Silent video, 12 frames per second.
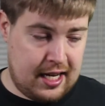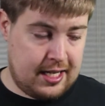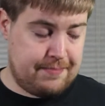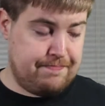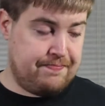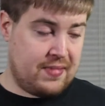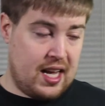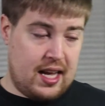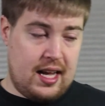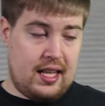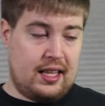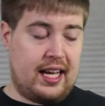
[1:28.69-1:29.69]

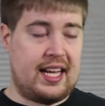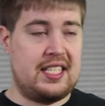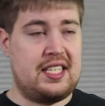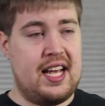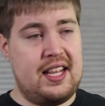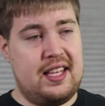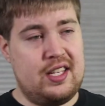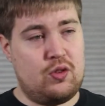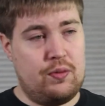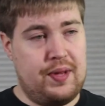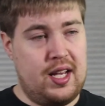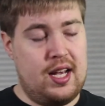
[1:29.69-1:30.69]
Like I said, these
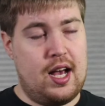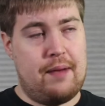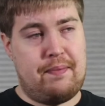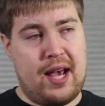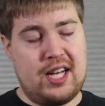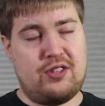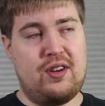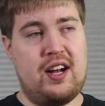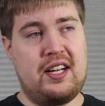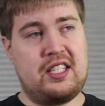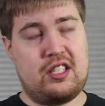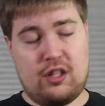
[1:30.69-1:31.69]
will be
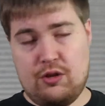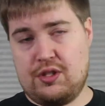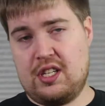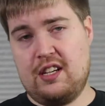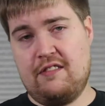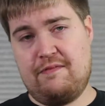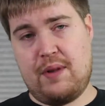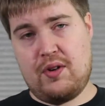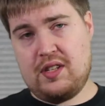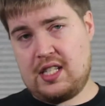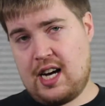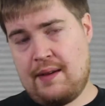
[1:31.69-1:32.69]
Patreon-exclusive
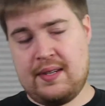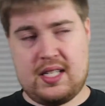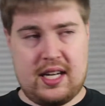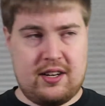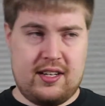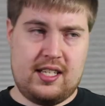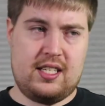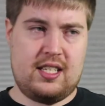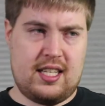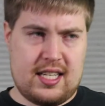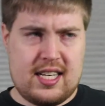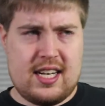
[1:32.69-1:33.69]
bonus
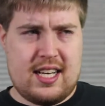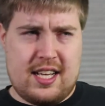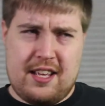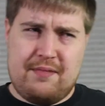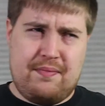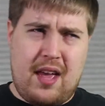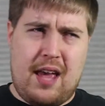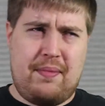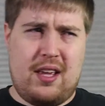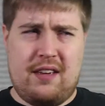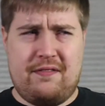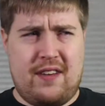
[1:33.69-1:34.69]
commentaries.
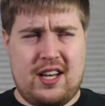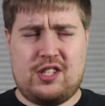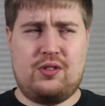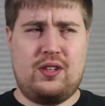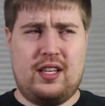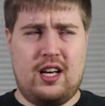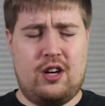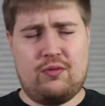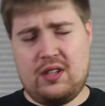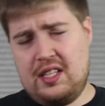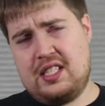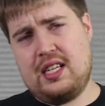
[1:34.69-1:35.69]
Maybe eventually
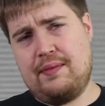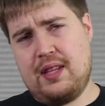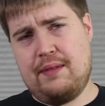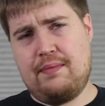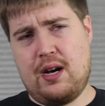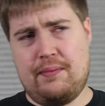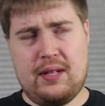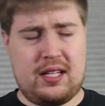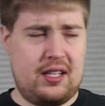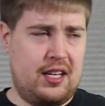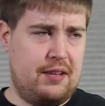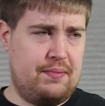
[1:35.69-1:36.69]
I'll release some of them
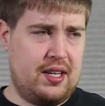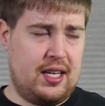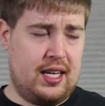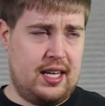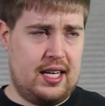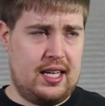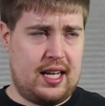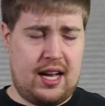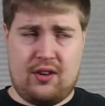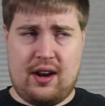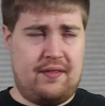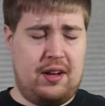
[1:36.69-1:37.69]
publicly, but
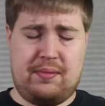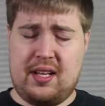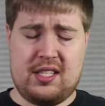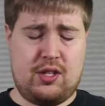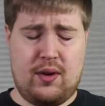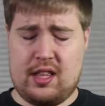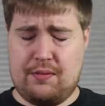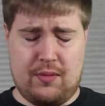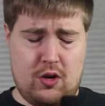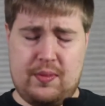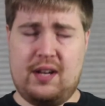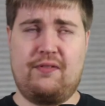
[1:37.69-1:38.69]
I don't have any plans to at the
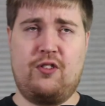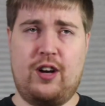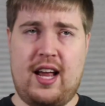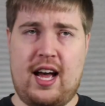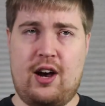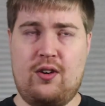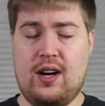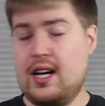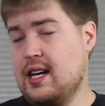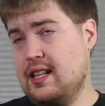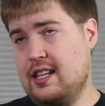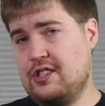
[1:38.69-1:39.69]
moment. For now,
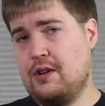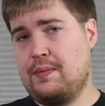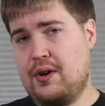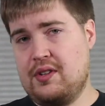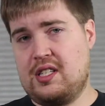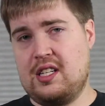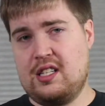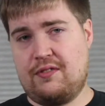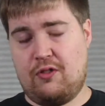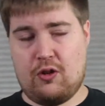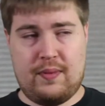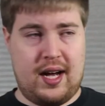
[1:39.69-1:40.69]
these are bonuses
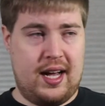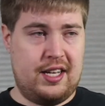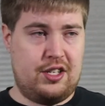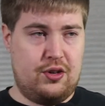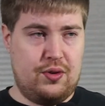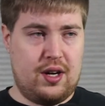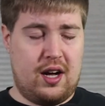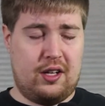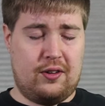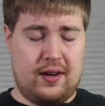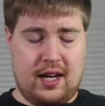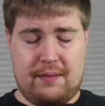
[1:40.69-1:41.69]
for my
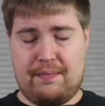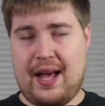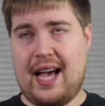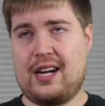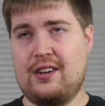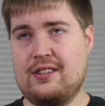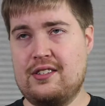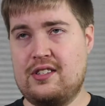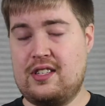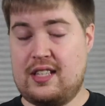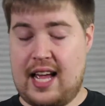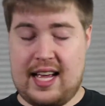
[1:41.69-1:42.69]
$2 and up
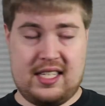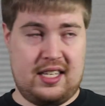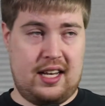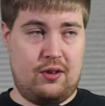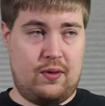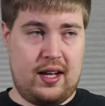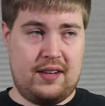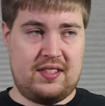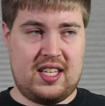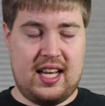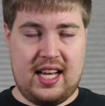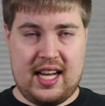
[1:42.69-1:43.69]
backers as a way of
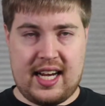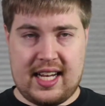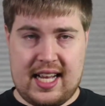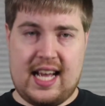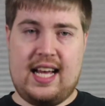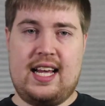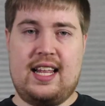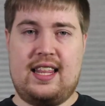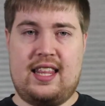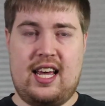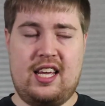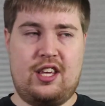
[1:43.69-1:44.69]
saying
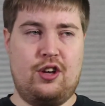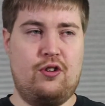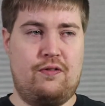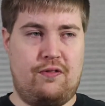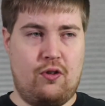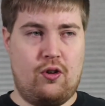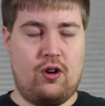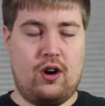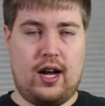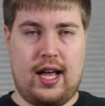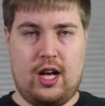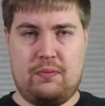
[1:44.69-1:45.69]
thank you
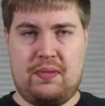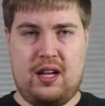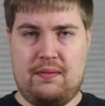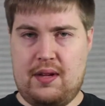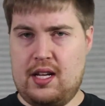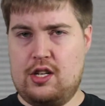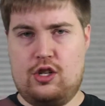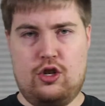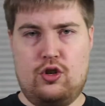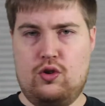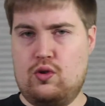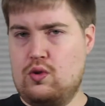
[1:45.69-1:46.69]
for helping me
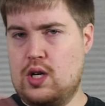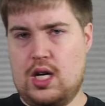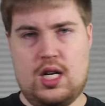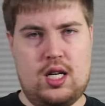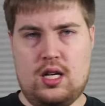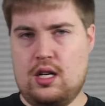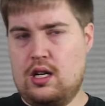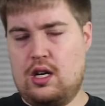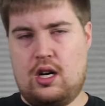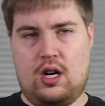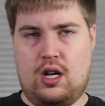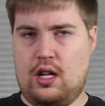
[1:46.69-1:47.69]
do
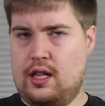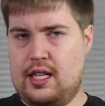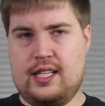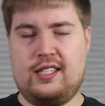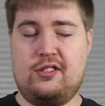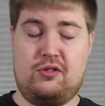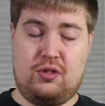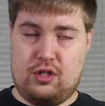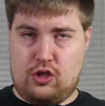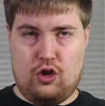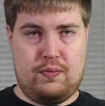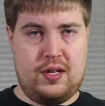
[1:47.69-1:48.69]
all this
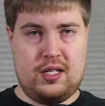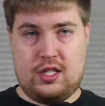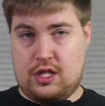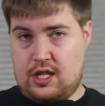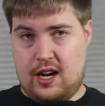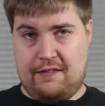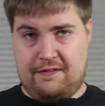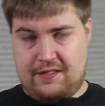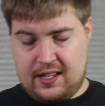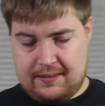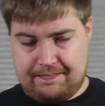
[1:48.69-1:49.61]
stupid stuff.